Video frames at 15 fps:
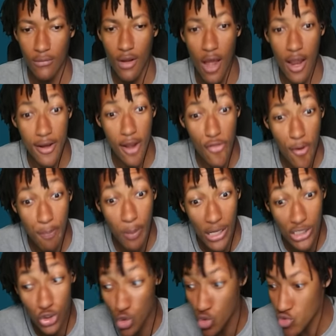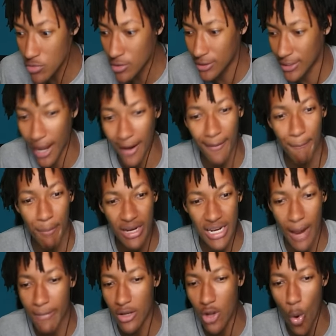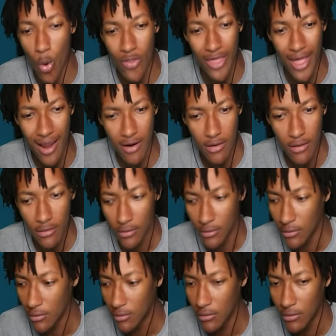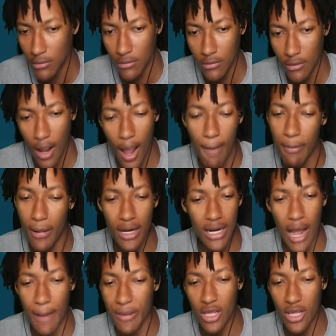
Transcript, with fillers: Another puzzle? I better not be going there. I better not be